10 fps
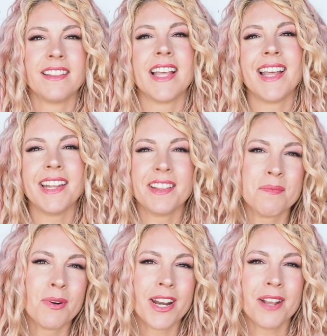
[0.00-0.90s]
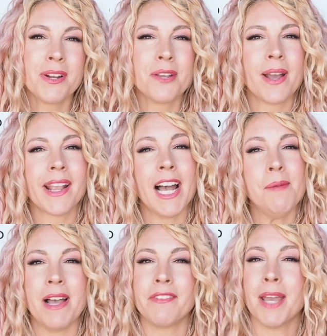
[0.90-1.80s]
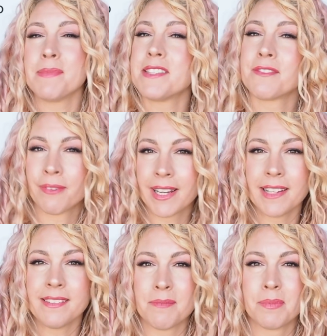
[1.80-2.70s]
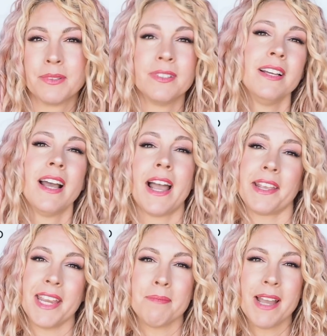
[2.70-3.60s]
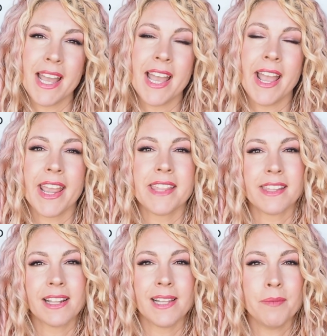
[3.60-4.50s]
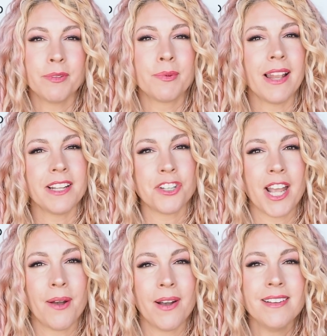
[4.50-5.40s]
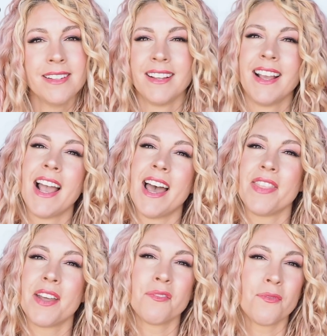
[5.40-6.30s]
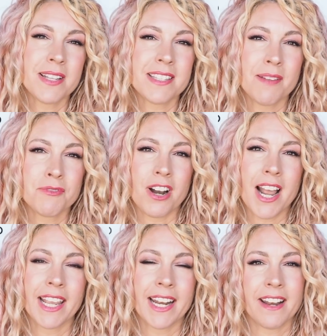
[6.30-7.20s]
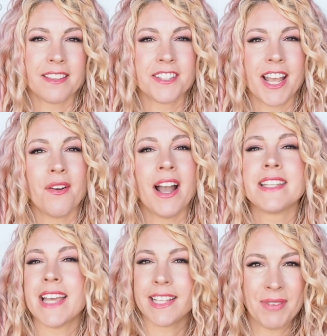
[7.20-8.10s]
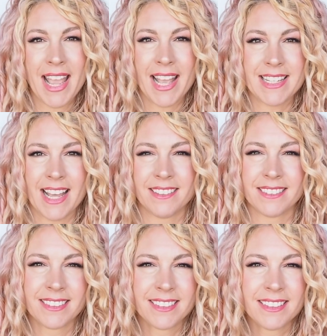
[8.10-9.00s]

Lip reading: Then in the morning when you wake up, I've kept this really simple. I keep my hair in the clips while I shower, and then once I'm dry and get out of the shower, I take my hair down.